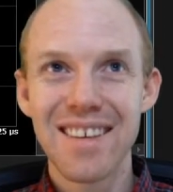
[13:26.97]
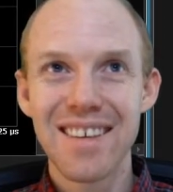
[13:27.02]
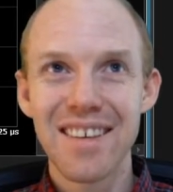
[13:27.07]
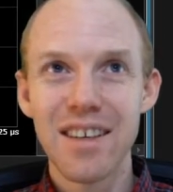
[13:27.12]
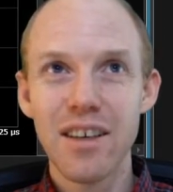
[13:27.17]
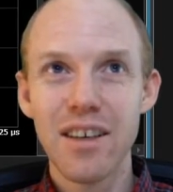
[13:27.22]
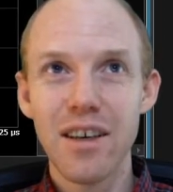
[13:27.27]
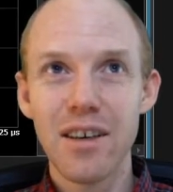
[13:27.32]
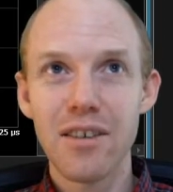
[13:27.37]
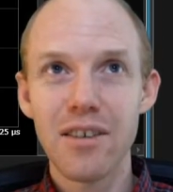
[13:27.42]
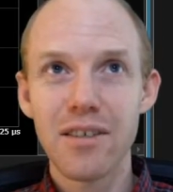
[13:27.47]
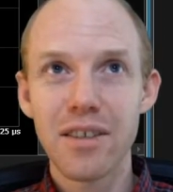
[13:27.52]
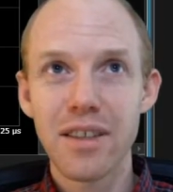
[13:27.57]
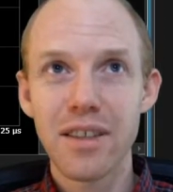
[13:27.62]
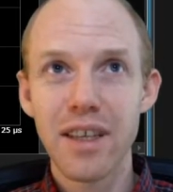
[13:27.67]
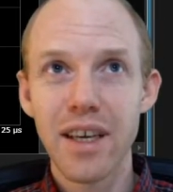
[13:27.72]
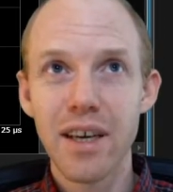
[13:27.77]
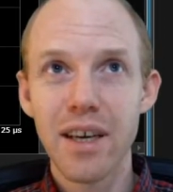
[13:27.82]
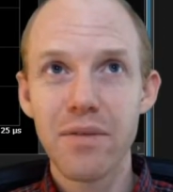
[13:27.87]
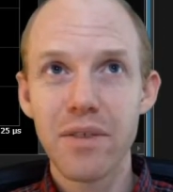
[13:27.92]
Oh,
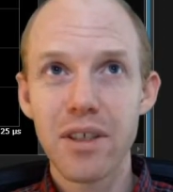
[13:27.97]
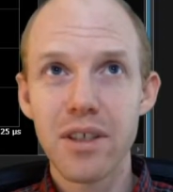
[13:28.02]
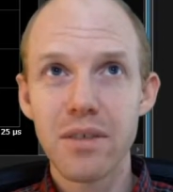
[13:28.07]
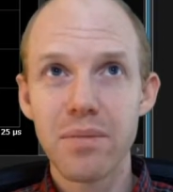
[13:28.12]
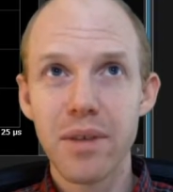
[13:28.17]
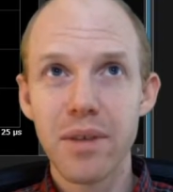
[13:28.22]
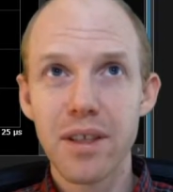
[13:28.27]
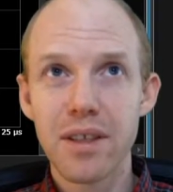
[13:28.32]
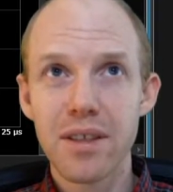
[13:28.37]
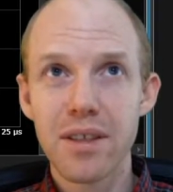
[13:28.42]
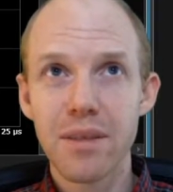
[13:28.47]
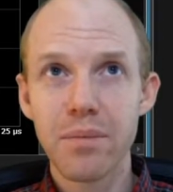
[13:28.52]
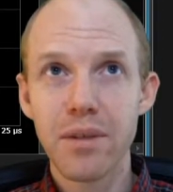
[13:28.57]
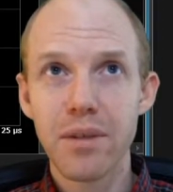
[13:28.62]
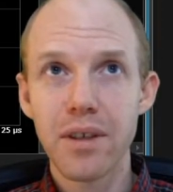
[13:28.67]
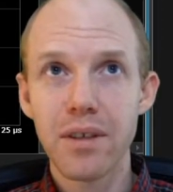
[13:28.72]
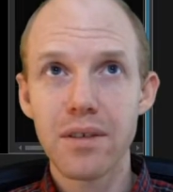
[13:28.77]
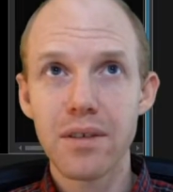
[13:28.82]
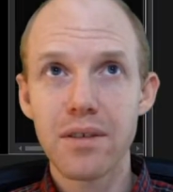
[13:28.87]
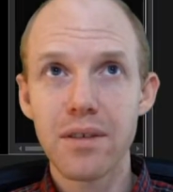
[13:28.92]
they have these buttons up
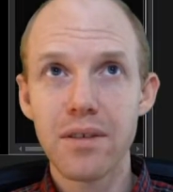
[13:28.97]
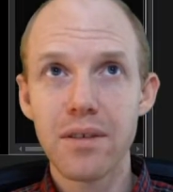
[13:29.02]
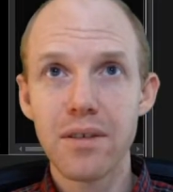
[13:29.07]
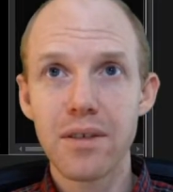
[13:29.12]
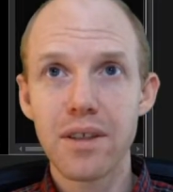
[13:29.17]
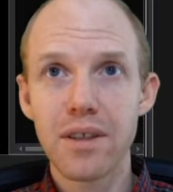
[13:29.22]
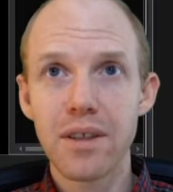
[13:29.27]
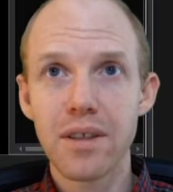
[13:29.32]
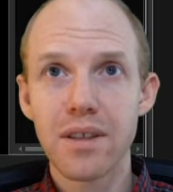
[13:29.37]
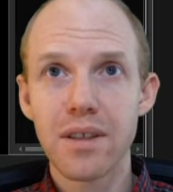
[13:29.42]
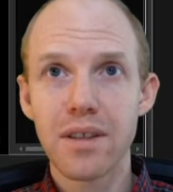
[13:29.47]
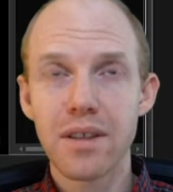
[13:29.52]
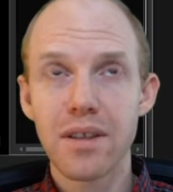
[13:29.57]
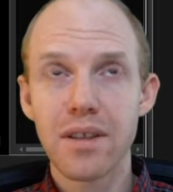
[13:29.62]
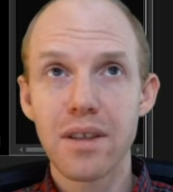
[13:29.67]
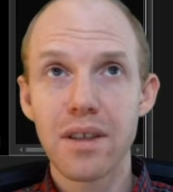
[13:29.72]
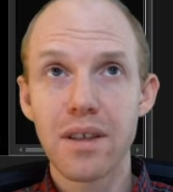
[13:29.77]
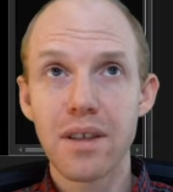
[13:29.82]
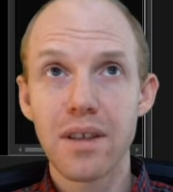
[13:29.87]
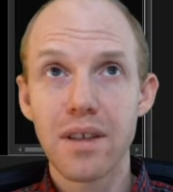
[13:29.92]
here, so you can
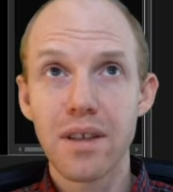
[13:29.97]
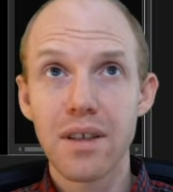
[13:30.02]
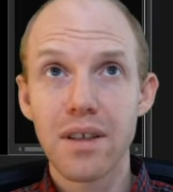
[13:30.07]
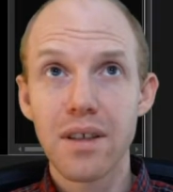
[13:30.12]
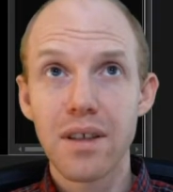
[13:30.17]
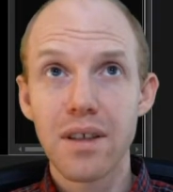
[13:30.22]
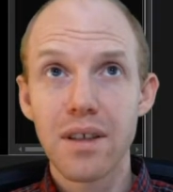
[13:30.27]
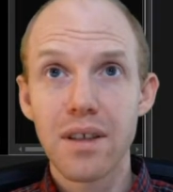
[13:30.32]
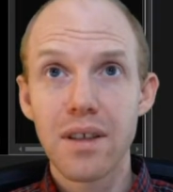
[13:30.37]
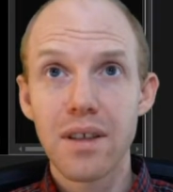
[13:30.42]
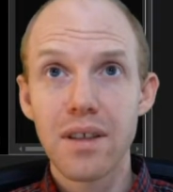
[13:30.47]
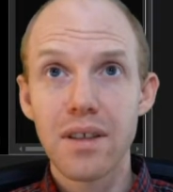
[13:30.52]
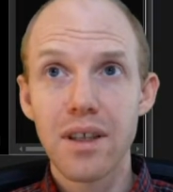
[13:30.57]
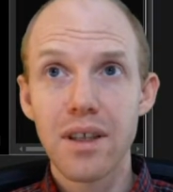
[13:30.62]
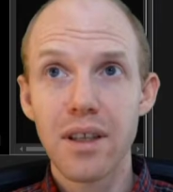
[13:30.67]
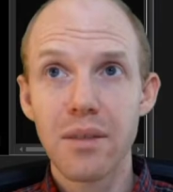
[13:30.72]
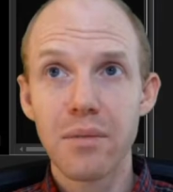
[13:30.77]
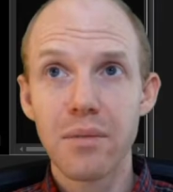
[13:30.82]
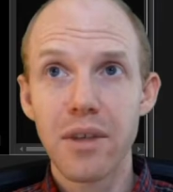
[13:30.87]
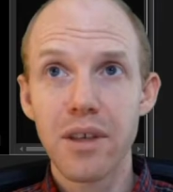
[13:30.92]

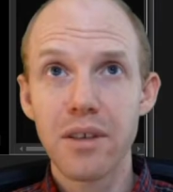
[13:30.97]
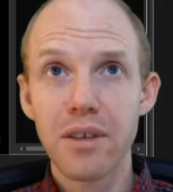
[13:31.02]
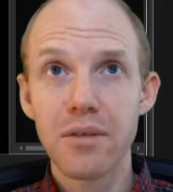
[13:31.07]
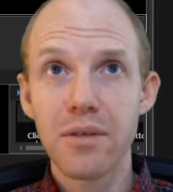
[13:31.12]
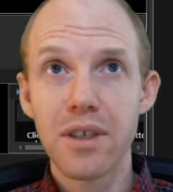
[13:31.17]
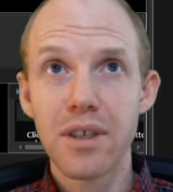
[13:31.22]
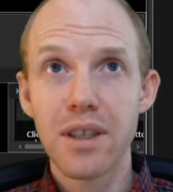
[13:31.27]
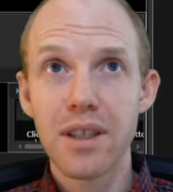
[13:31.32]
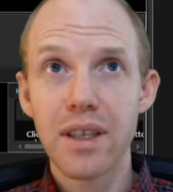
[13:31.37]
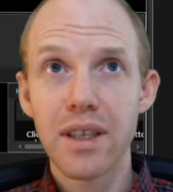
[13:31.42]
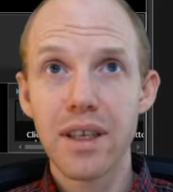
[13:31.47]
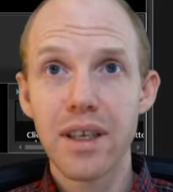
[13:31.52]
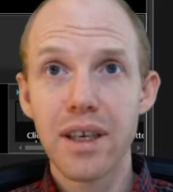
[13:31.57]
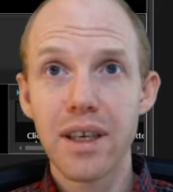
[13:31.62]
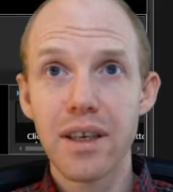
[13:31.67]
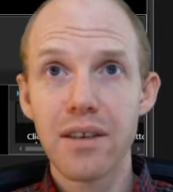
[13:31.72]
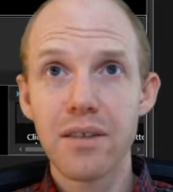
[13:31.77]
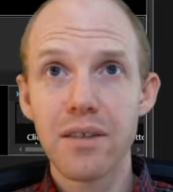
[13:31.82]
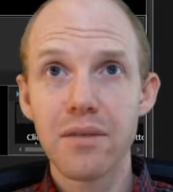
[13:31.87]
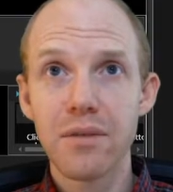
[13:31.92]
tell them how you want to lay it
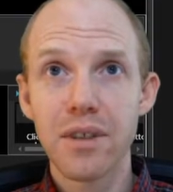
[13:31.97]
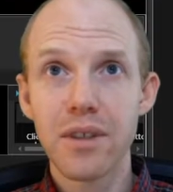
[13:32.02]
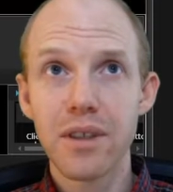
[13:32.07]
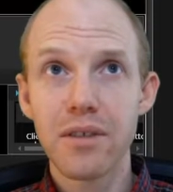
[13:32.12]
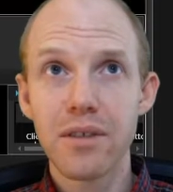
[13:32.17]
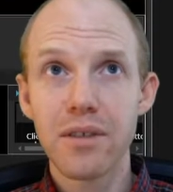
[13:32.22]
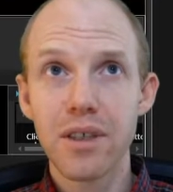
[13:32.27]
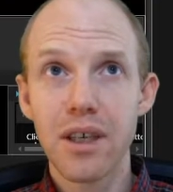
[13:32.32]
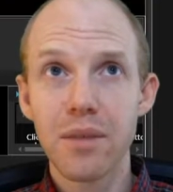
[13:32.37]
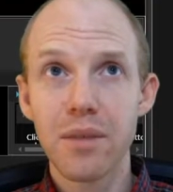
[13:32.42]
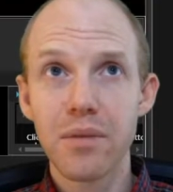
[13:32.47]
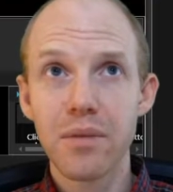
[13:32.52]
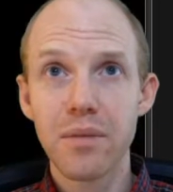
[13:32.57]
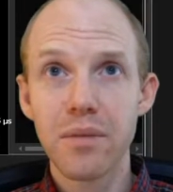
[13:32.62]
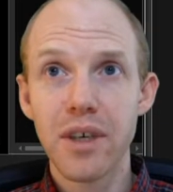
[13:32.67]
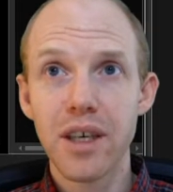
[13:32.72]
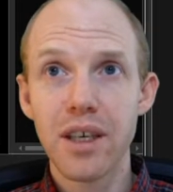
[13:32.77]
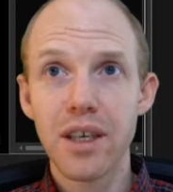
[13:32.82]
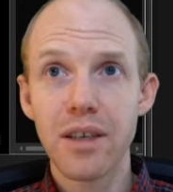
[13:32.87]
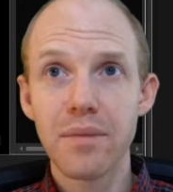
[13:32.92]
out. We can do top and
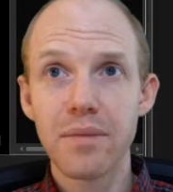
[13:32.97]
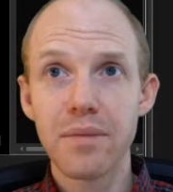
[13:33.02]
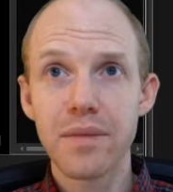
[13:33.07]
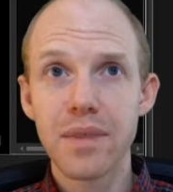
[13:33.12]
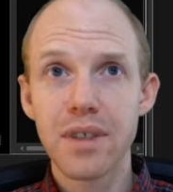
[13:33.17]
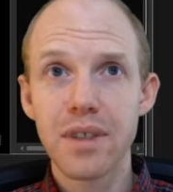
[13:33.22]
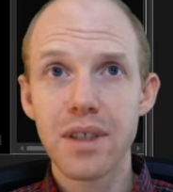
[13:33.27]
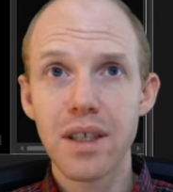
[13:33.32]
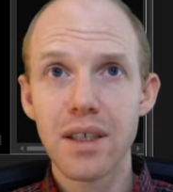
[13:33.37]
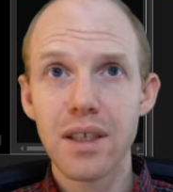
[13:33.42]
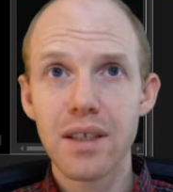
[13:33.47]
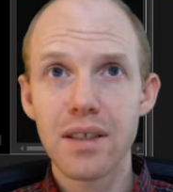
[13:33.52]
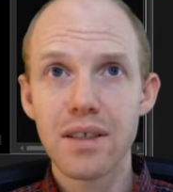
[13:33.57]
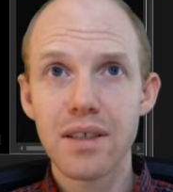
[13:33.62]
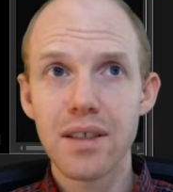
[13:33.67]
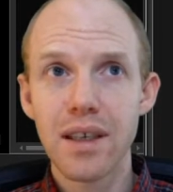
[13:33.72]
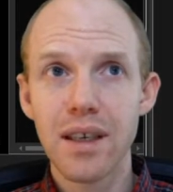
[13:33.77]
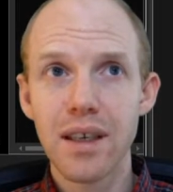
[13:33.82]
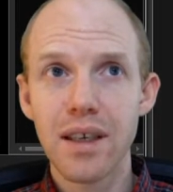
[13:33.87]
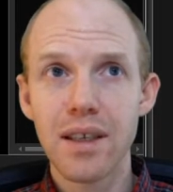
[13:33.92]
bottom, side to
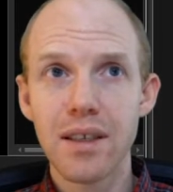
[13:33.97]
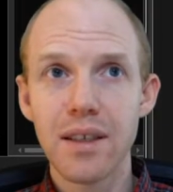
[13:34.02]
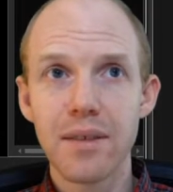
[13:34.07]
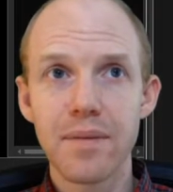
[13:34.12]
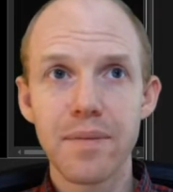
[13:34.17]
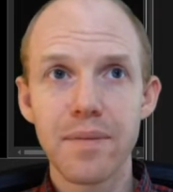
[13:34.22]
side.